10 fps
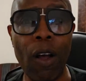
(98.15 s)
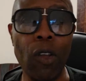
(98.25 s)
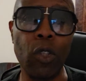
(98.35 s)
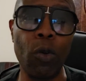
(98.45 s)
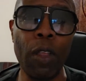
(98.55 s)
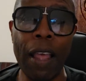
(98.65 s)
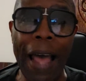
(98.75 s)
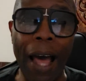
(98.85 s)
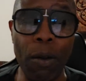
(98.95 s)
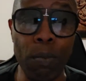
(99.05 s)
Also,
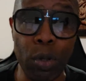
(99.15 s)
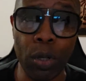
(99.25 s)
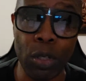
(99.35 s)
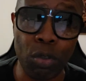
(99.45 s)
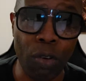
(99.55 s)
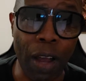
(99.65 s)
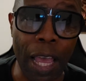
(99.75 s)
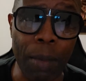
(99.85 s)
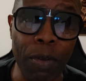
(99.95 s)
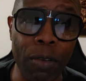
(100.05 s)
how to build a
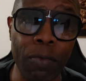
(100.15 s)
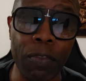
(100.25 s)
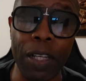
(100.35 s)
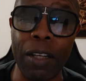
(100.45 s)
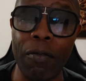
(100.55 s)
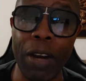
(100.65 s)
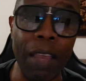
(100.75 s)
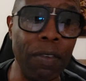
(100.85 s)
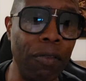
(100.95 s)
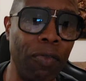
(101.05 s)
tribe of uh,
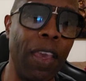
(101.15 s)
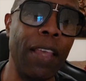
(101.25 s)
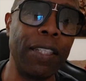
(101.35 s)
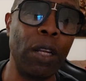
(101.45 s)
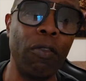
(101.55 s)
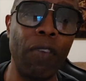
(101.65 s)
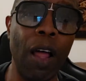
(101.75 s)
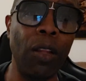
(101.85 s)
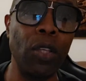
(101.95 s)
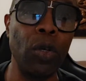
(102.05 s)
raving fans that'll
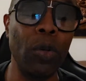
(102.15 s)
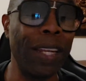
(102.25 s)
follow you.